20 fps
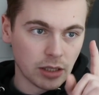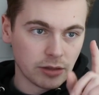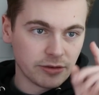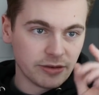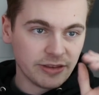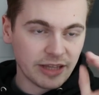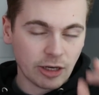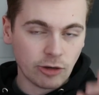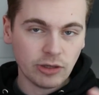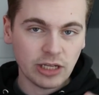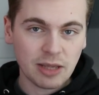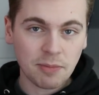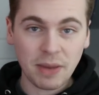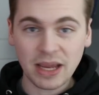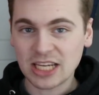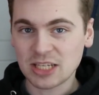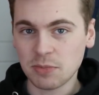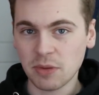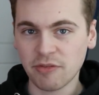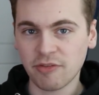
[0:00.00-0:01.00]
literally
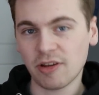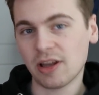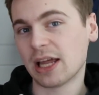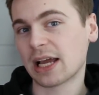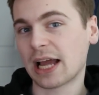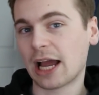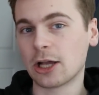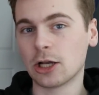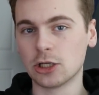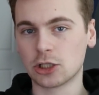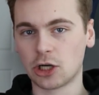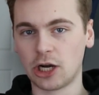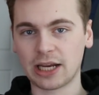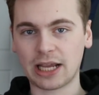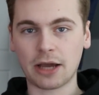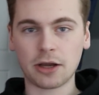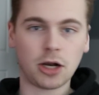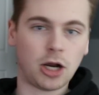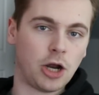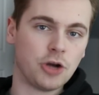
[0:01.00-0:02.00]
makes me feel like I could
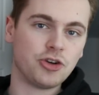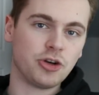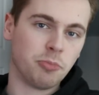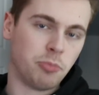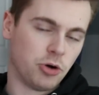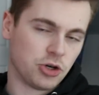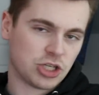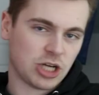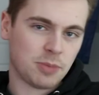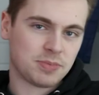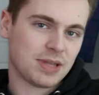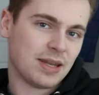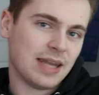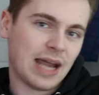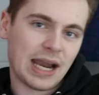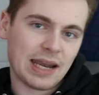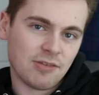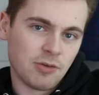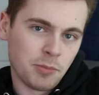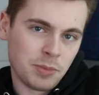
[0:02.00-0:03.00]
crank out 100 push-ups and
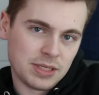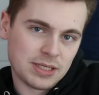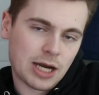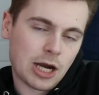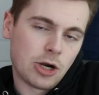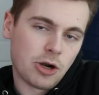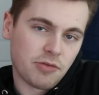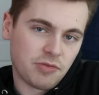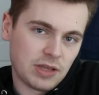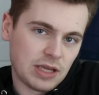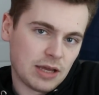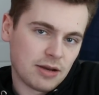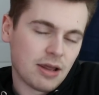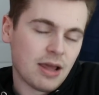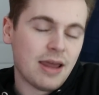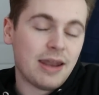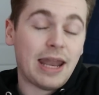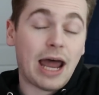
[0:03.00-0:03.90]
not even be tired at the end.